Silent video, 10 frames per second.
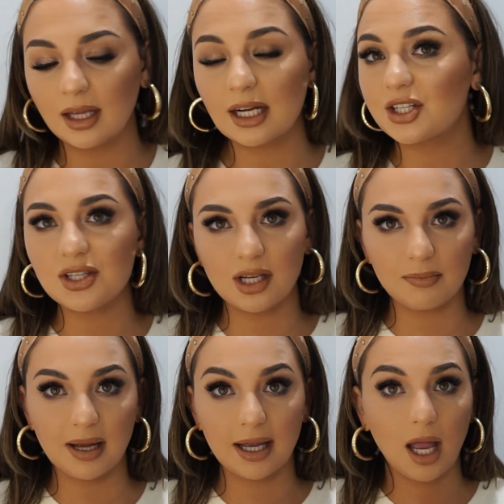And I just
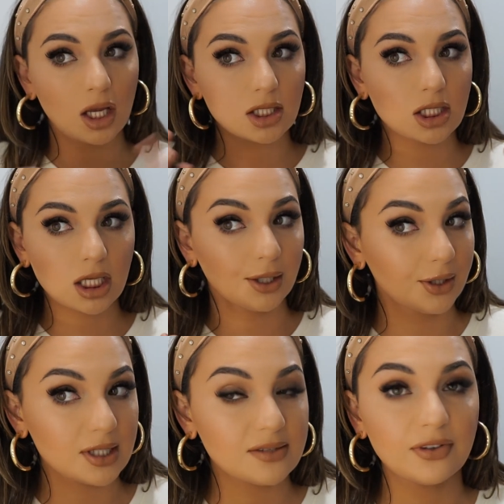think my
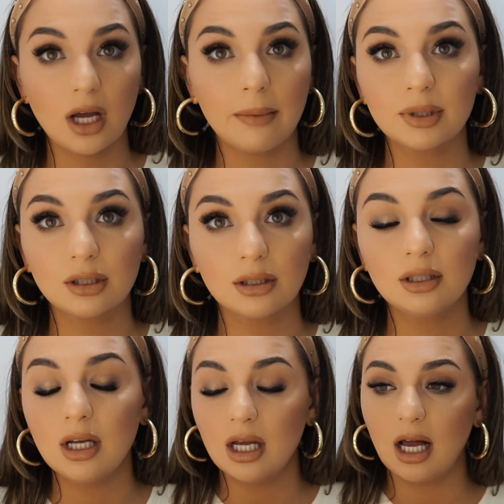skin looks
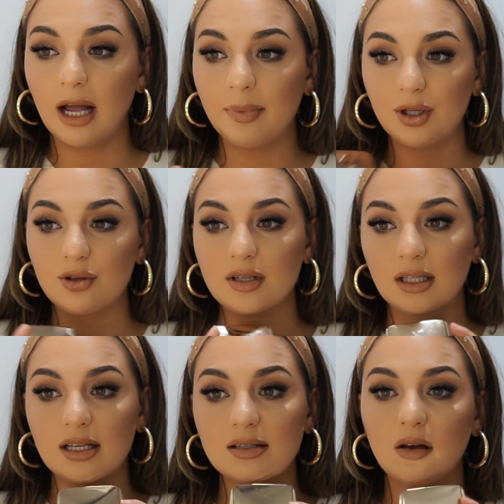phenomenal. I've been
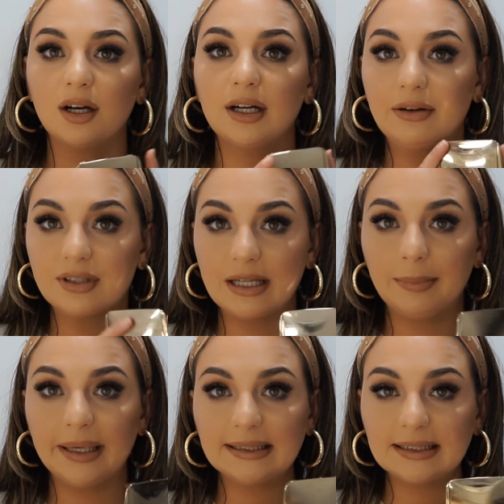using this on an
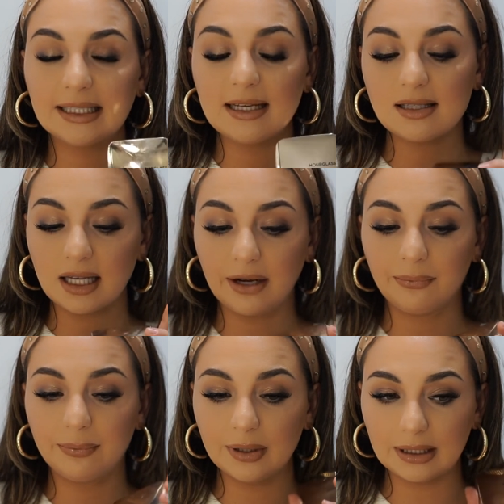everyday basis and
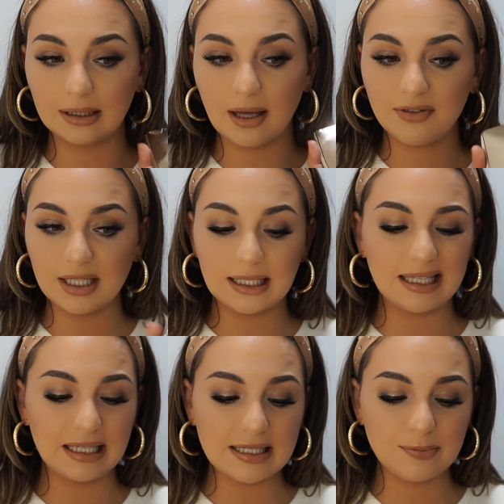I really love it.
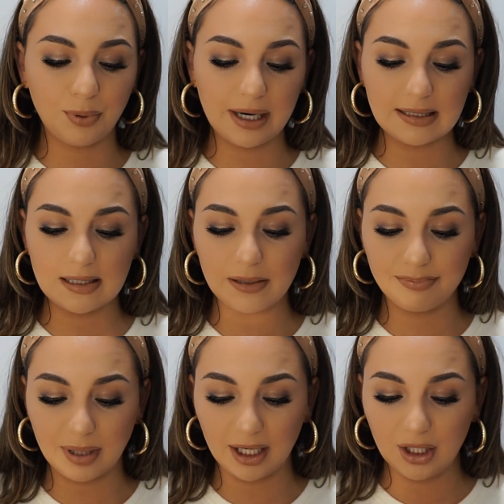It is pricey,
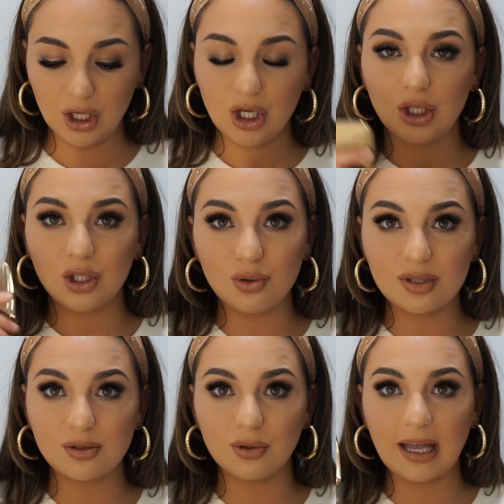but you
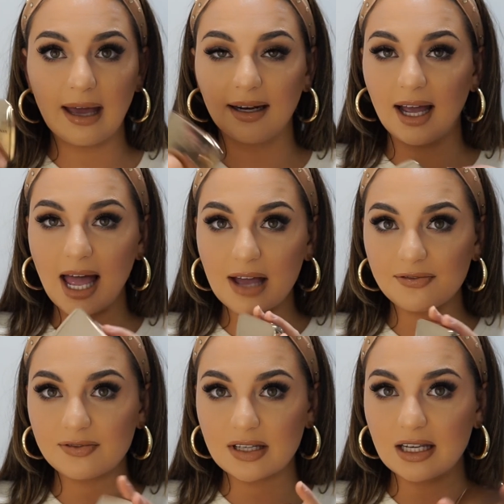do get a
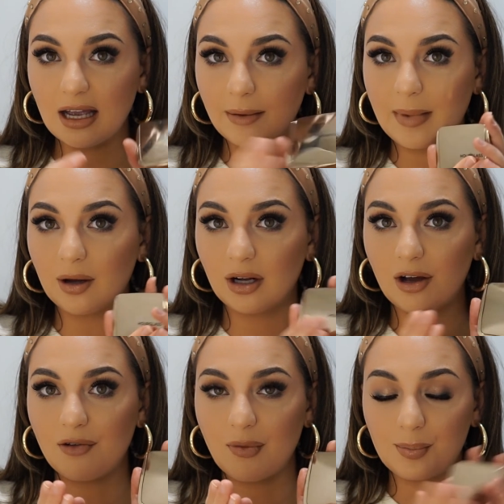hefty amount
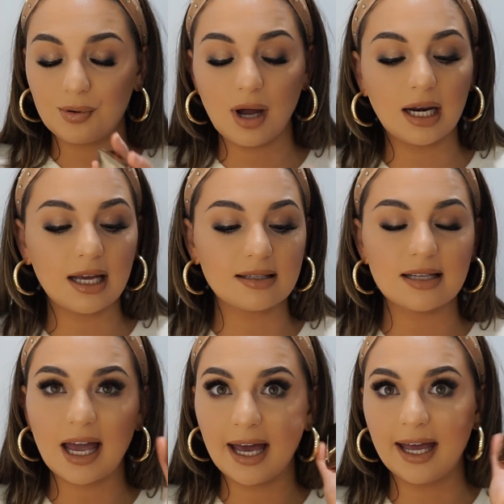of
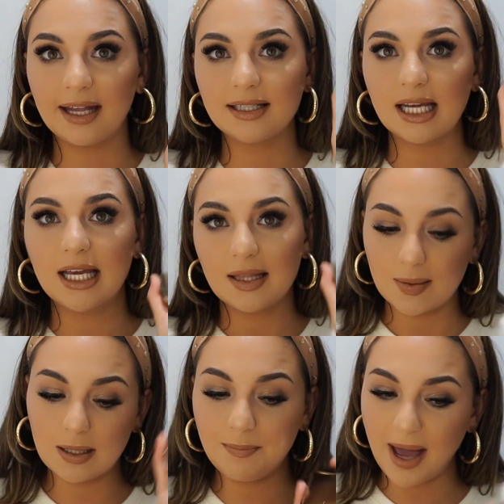product and
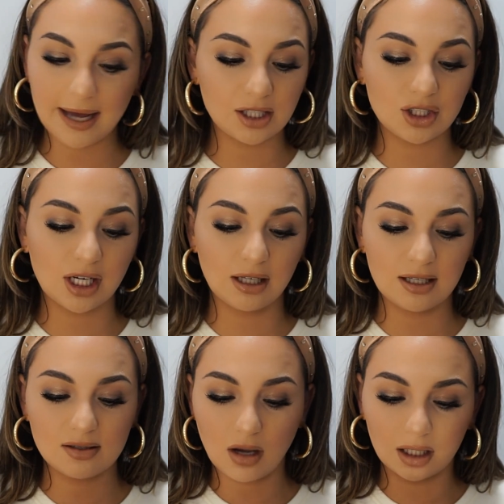the
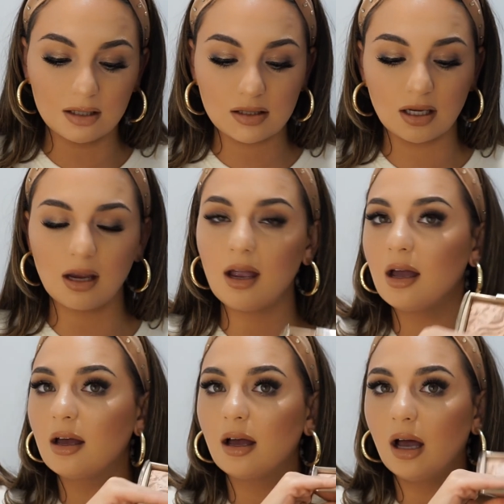packaging is honestly
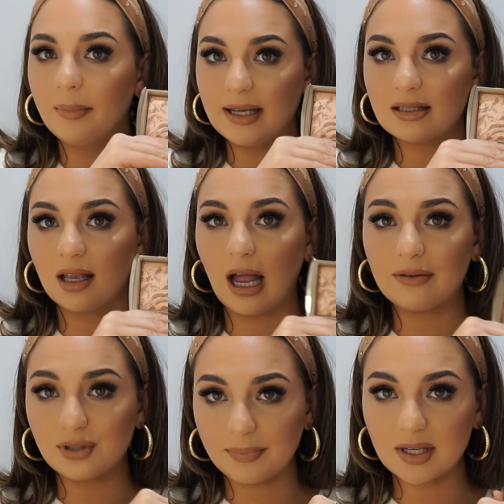amazing.
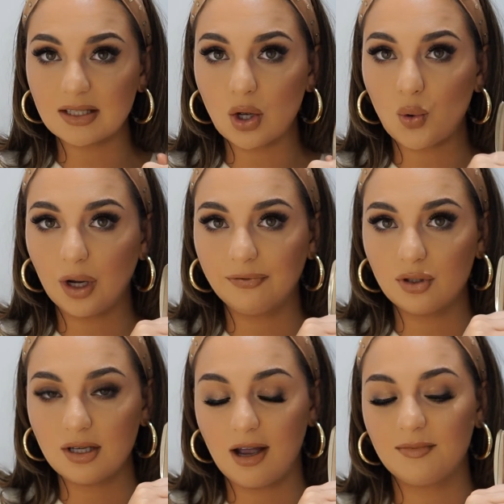I've dropped this quite a
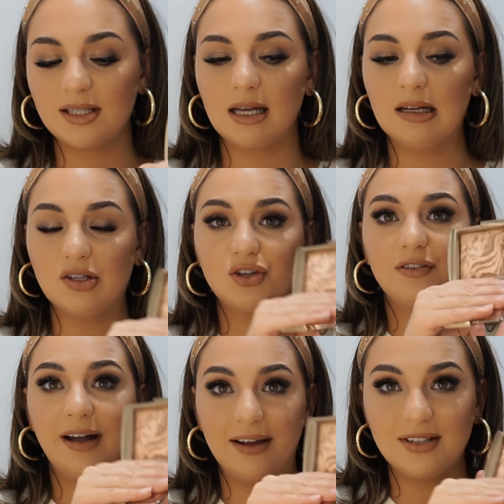few times and it's
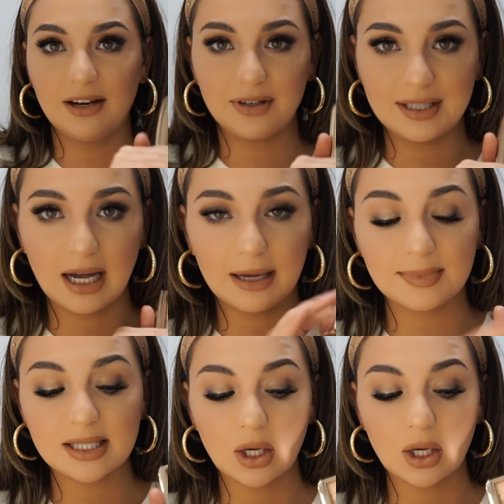survived every time.